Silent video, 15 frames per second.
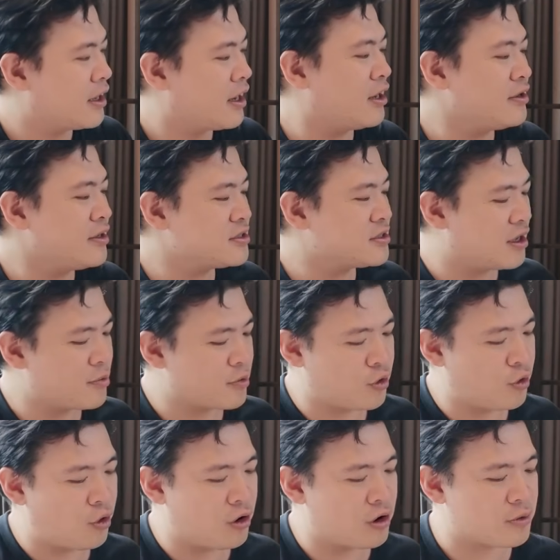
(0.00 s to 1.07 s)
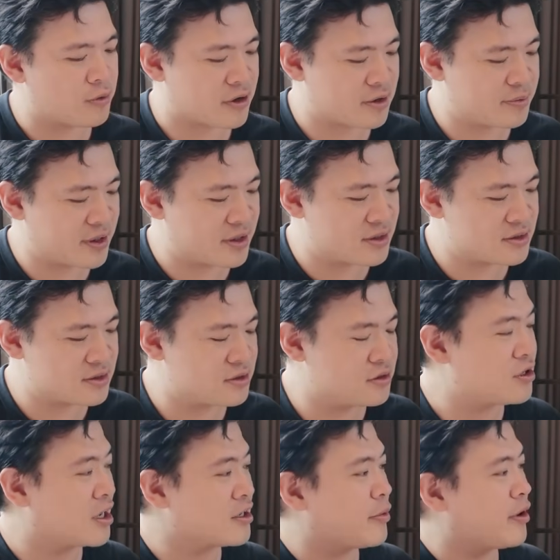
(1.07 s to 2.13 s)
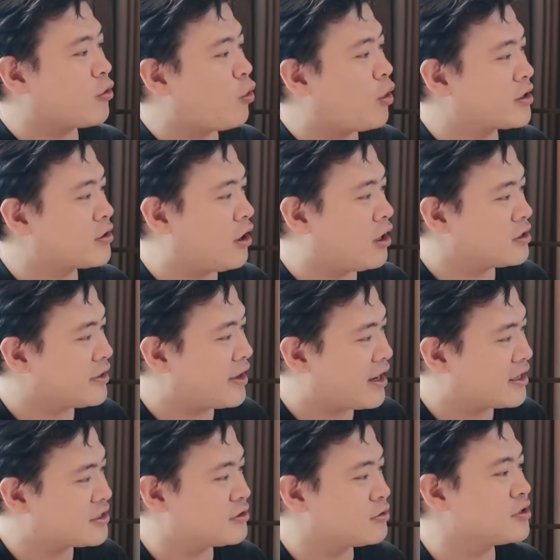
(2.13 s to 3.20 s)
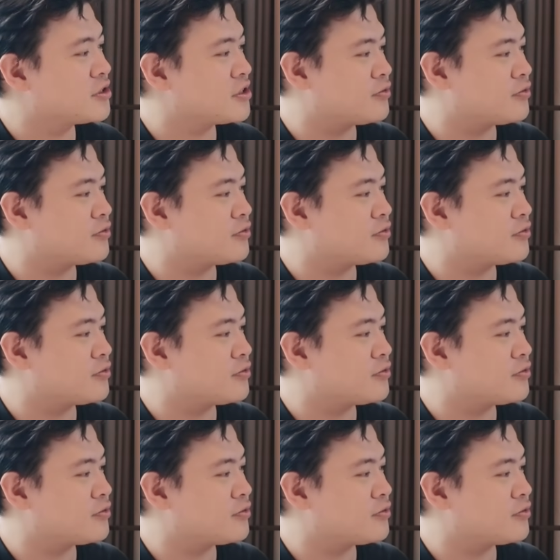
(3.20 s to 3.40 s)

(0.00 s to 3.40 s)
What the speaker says: Now, how does Core work? Because you talked about one call to action, which